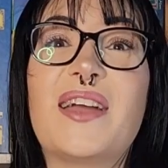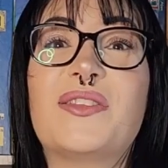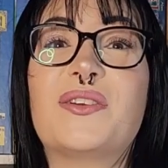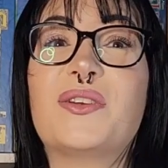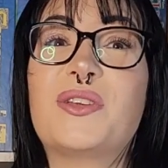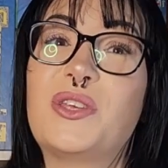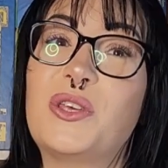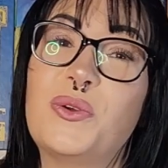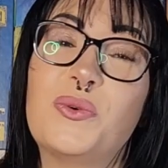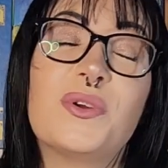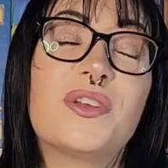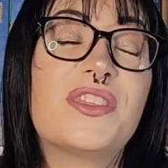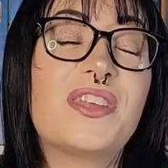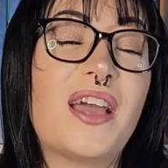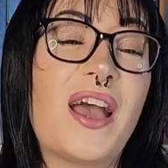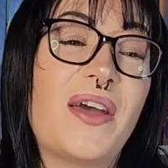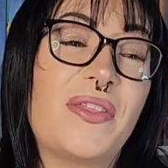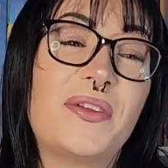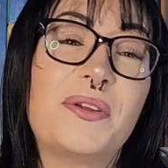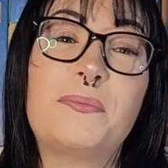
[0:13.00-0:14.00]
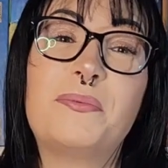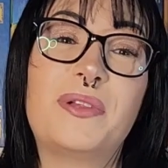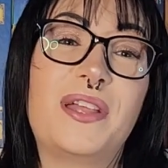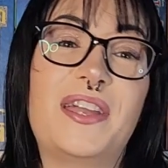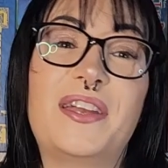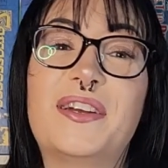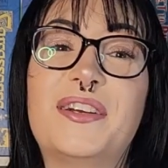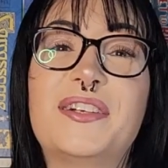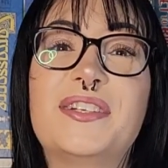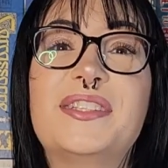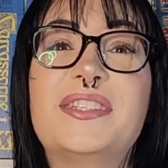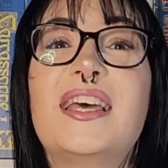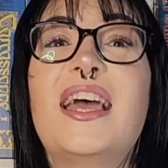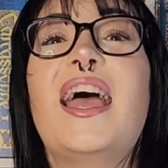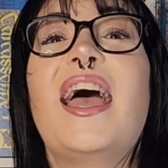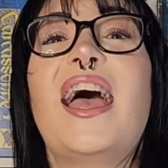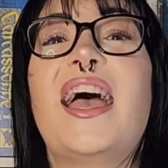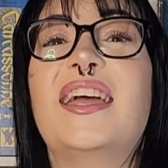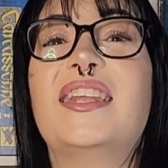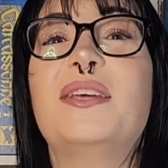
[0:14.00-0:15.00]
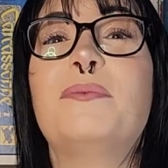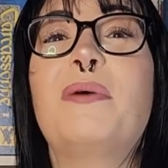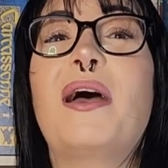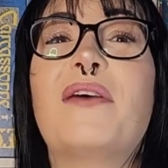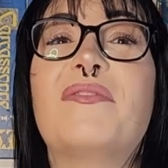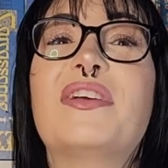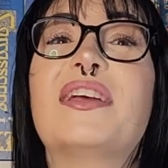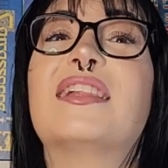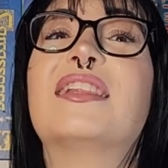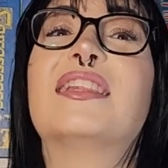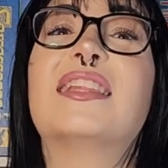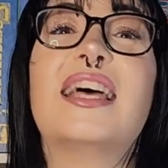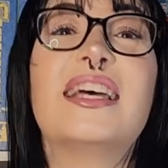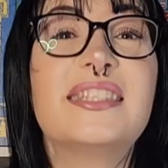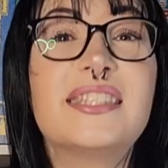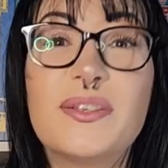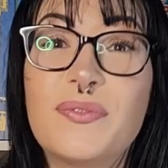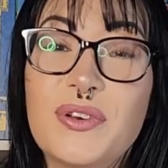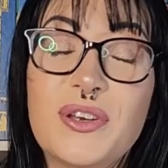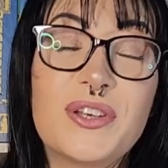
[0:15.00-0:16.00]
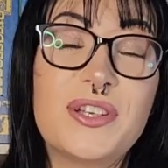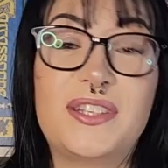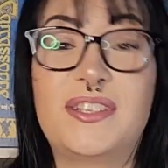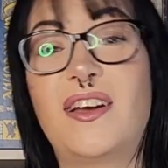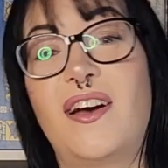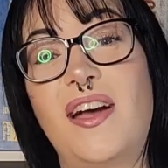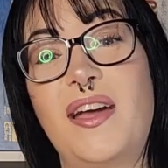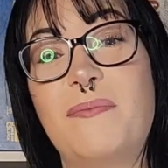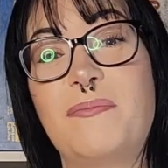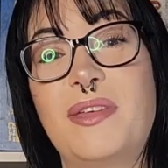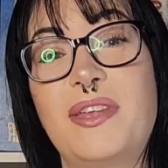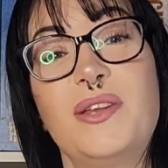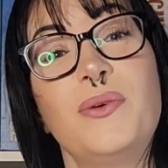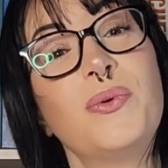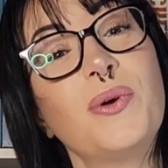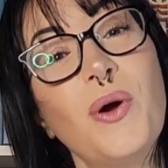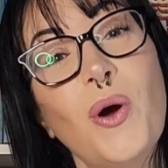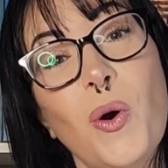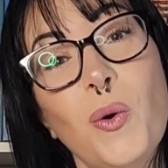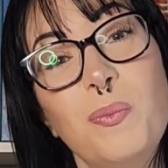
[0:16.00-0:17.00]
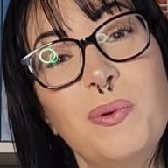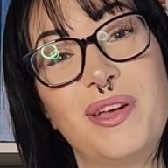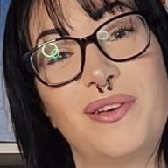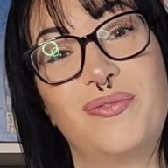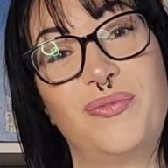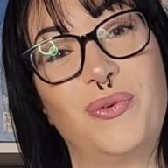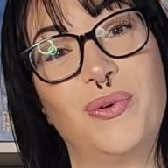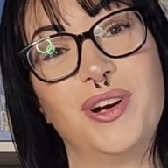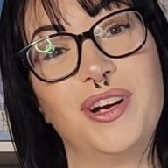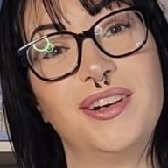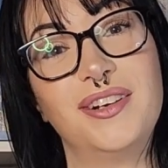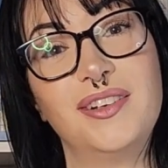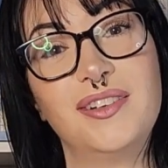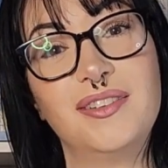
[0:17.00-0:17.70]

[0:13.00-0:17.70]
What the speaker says: either you or the other players end up having less of a good time than you were hoping for.